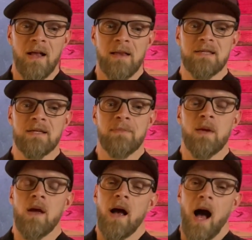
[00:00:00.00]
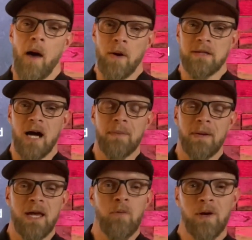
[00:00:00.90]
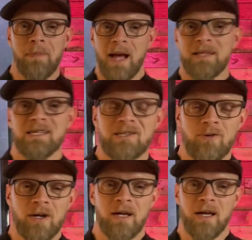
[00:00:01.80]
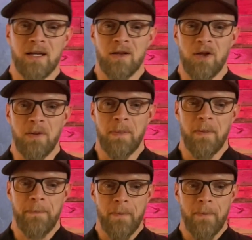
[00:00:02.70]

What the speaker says: Listen, I want to talk about that, and we'll get back to the story in a little bit,